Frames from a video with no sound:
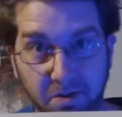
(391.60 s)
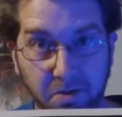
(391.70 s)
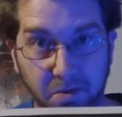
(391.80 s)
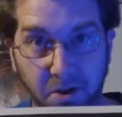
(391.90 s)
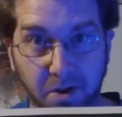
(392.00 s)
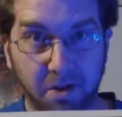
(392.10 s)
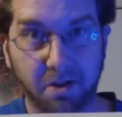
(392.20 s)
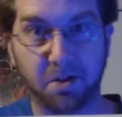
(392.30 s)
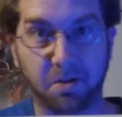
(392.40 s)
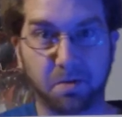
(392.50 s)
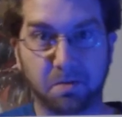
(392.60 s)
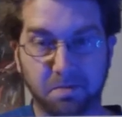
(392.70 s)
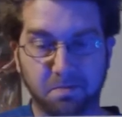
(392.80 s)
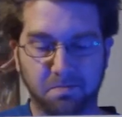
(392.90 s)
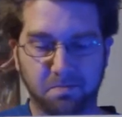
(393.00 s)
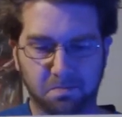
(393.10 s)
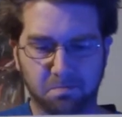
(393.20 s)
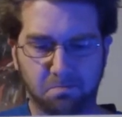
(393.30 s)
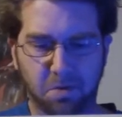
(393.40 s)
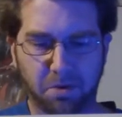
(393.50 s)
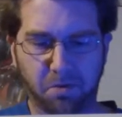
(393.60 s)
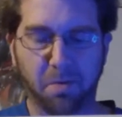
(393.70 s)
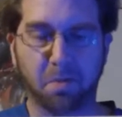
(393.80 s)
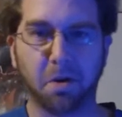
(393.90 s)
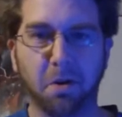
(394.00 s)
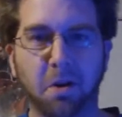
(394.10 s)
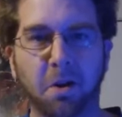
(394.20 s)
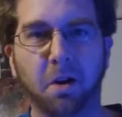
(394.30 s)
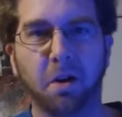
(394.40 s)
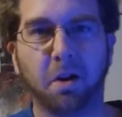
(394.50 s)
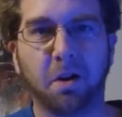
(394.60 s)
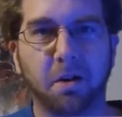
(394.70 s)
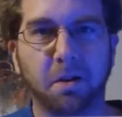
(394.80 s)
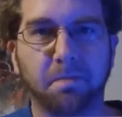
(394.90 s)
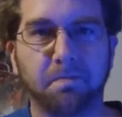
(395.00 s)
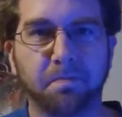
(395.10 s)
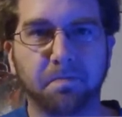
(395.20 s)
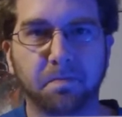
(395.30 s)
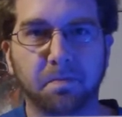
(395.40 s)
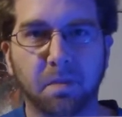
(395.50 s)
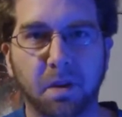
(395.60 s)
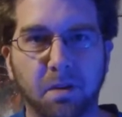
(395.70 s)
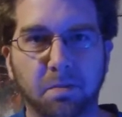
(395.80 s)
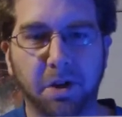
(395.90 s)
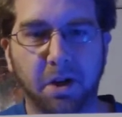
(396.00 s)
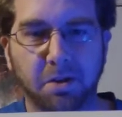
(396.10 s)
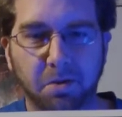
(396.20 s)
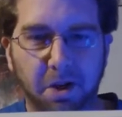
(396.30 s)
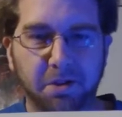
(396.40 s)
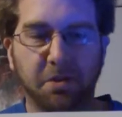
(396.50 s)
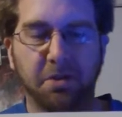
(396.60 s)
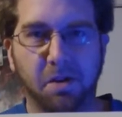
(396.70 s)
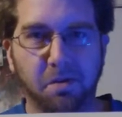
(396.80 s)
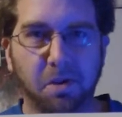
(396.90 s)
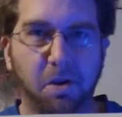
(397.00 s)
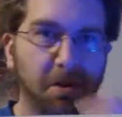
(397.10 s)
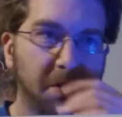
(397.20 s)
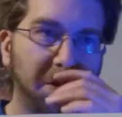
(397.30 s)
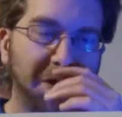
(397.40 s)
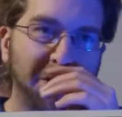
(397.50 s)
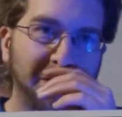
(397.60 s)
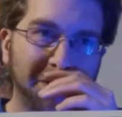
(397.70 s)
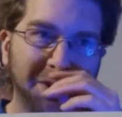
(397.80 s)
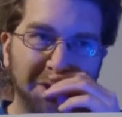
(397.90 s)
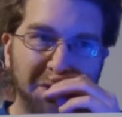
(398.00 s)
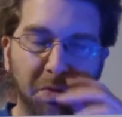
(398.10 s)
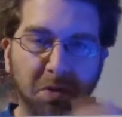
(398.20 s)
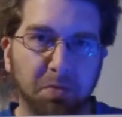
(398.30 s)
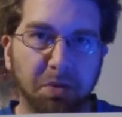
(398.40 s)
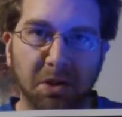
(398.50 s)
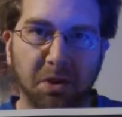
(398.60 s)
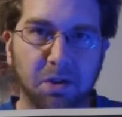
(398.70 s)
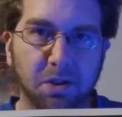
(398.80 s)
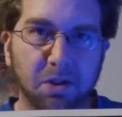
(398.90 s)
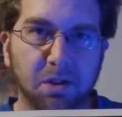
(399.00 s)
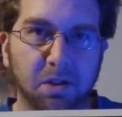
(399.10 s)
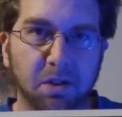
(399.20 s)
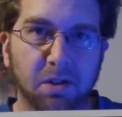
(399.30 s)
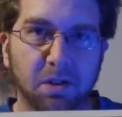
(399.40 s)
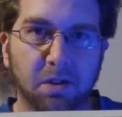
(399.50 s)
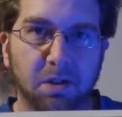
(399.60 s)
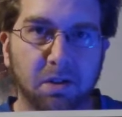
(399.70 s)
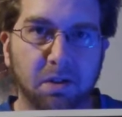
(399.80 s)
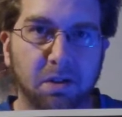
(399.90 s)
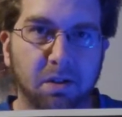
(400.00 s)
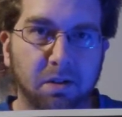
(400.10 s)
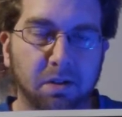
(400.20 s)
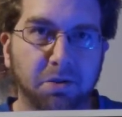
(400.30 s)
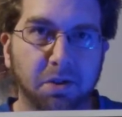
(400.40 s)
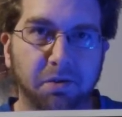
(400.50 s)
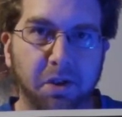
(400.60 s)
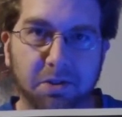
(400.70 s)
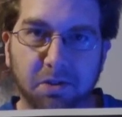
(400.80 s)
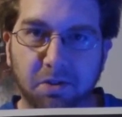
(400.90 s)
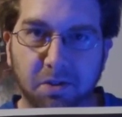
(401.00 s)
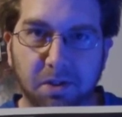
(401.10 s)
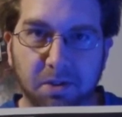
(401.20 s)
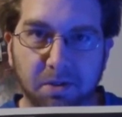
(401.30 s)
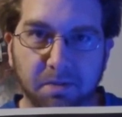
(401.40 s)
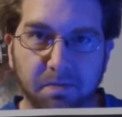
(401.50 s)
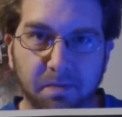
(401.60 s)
$6.29. I don't really remember. But I do like this cover art. This is supposed to be the Lucius Fox's son